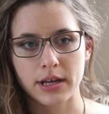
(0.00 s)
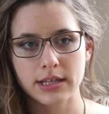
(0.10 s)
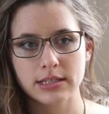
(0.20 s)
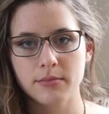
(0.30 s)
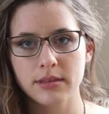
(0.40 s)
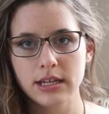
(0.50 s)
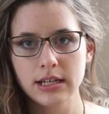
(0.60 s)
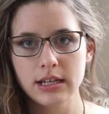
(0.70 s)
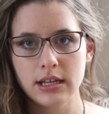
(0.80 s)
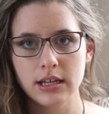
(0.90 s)

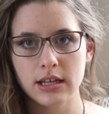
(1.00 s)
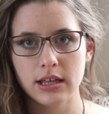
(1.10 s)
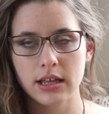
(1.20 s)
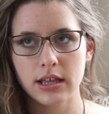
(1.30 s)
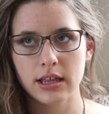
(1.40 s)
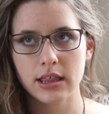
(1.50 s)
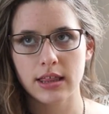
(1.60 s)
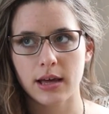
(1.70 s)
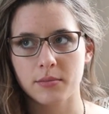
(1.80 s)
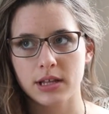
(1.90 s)
something
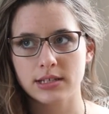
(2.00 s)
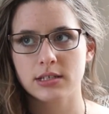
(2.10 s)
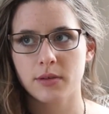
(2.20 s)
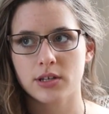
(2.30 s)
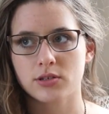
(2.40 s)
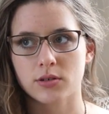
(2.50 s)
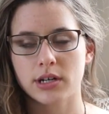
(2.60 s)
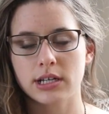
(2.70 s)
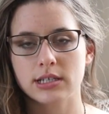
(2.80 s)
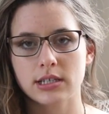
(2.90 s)
that bleeds into my
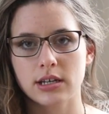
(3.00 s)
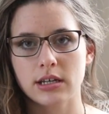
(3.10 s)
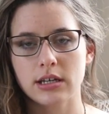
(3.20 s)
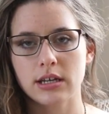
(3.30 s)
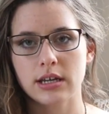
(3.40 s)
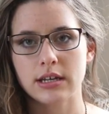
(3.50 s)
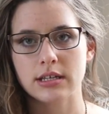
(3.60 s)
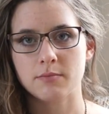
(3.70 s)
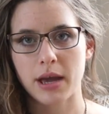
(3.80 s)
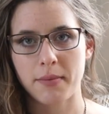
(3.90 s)
stories
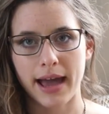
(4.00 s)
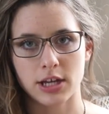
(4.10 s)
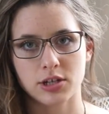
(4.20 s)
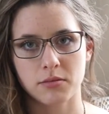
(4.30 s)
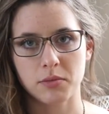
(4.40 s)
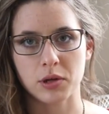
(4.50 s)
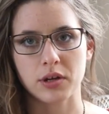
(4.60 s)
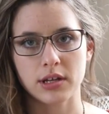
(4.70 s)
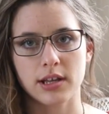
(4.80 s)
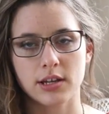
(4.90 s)
is my passion,
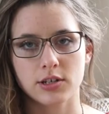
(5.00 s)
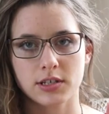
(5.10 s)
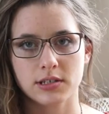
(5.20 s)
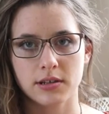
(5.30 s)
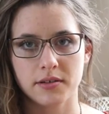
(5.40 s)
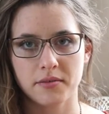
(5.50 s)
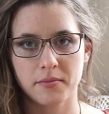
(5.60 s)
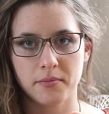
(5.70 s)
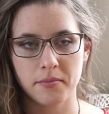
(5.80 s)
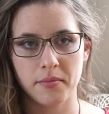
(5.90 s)
period. Like, just,
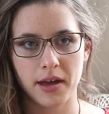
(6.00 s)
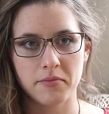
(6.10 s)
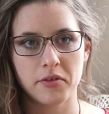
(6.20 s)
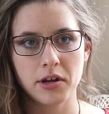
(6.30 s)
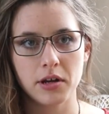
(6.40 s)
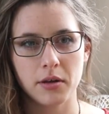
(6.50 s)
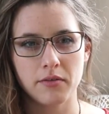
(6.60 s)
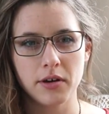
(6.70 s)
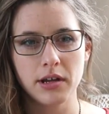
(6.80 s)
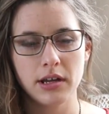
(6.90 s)
I'm a
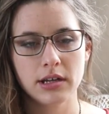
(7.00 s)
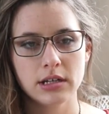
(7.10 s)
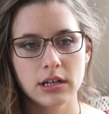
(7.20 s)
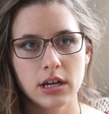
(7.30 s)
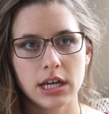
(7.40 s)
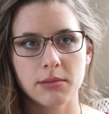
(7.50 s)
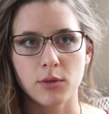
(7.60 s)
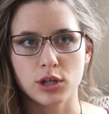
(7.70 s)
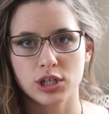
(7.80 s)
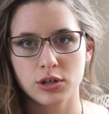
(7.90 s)
very
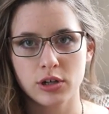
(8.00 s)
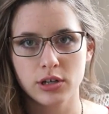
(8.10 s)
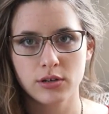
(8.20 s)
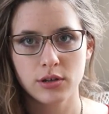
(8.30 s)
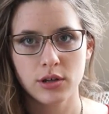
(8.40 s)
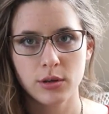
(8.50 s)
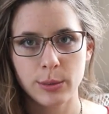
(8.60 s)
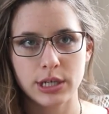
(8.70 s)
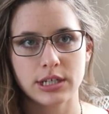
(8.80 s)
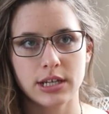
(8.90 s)
emotional
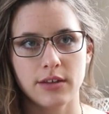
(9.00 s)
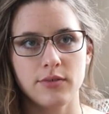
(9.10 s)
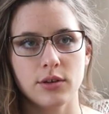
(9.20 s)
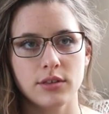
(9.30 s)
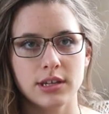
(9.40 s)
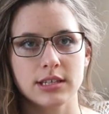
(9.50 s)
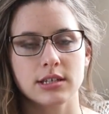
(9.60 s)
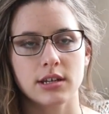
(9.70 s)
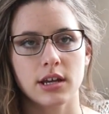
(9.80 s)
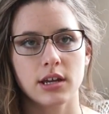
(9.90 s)
person. I feel things,
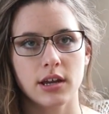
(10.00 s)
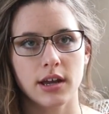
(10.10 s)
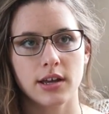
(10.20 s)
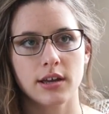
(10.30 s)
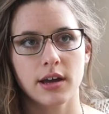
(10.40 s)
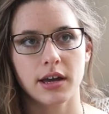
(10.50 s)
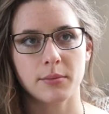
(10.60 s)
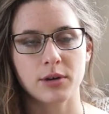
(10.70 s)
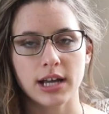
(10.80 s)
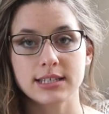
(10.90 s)
and I
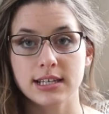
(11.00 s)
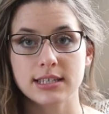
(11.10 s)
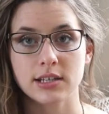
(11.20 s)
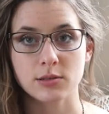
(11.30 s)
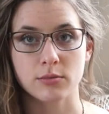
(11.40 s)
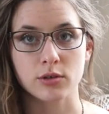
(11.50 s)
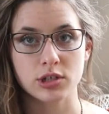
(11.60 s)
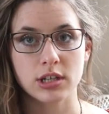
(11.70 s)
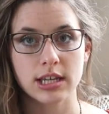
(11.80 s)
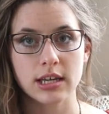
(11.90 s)
process things
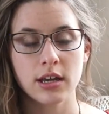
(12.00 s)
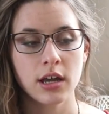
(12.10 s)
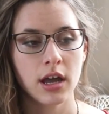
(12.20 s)
emotionally